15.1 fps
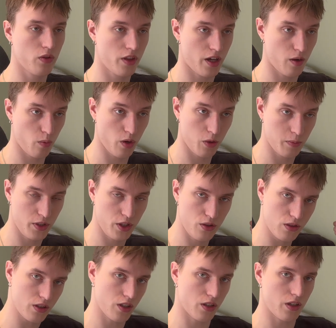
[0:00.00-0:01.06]
that we'll be
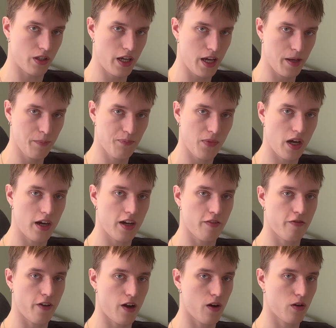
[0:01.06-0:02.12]
using today, I
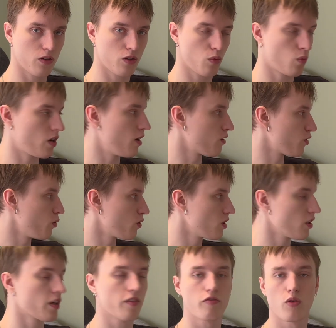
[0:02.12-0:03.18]
found while
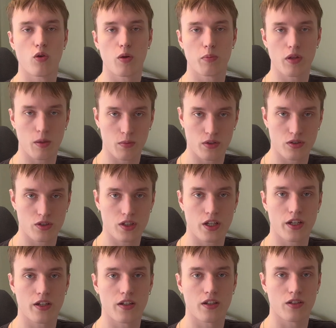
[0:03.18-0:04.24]
Googling for plumbers
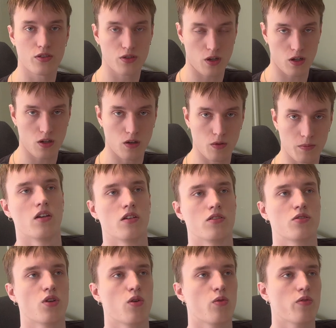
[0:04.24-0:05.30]
in Stockholm.
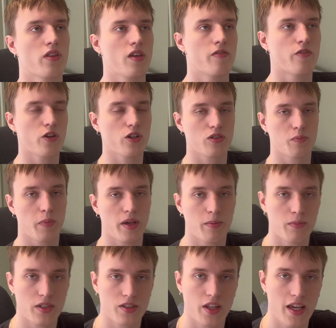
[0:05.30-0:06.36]
So the first big
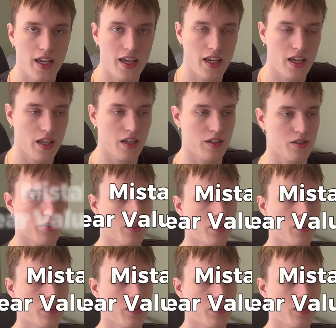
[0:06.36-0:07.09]
mistake is